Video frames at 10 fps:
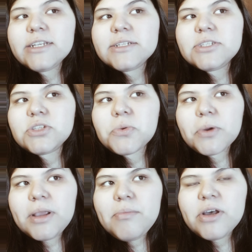is
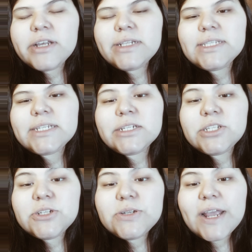3 months and
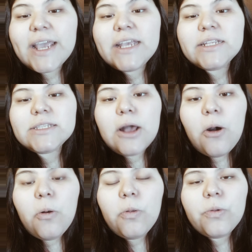2 days
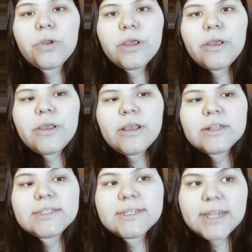old
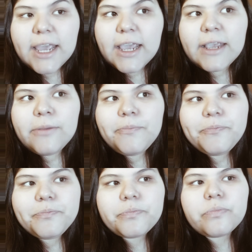today.
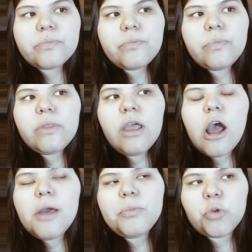
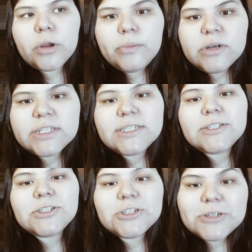3 months
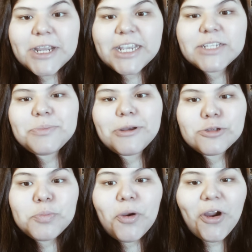and 2 days
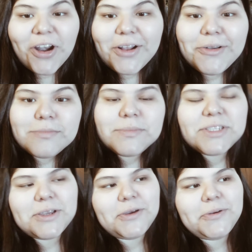postpartum,
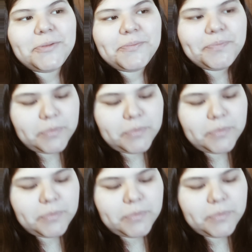so